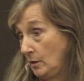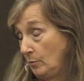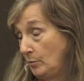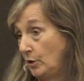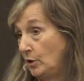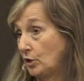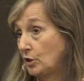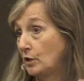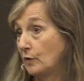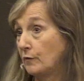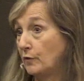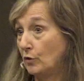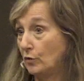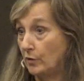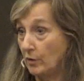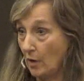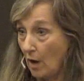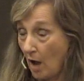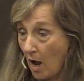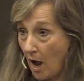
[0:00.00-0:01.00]
Because if you're
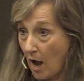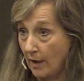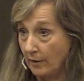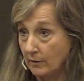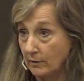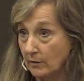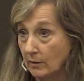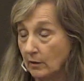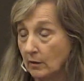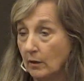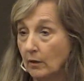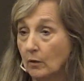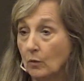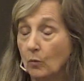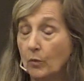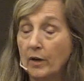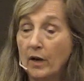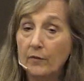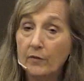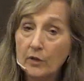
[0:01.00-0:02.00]
not,
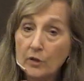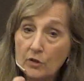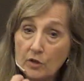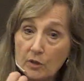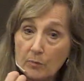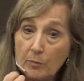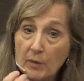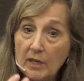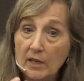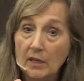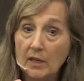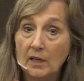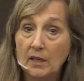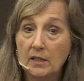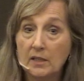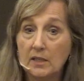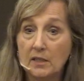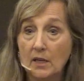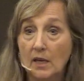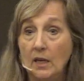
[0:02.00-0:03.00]
whatever you're speaking
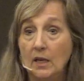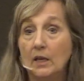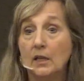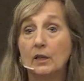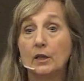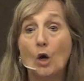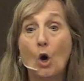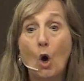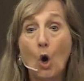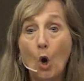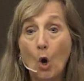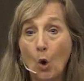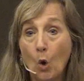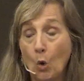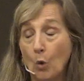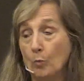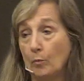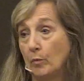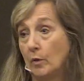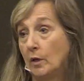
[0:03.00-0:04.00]
and saying in the
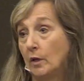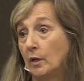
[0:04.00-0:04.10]
home,